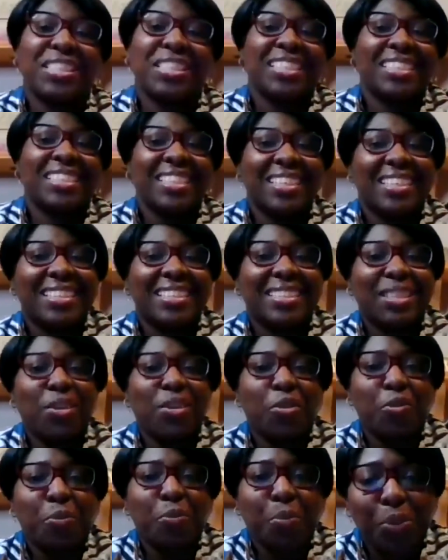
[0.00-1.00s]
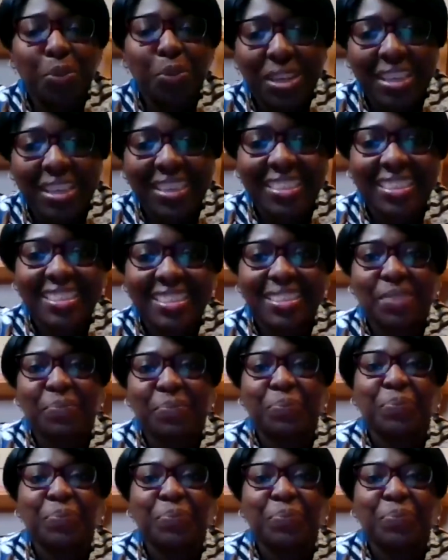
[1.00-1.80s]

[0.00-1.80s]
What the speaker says: days of praise.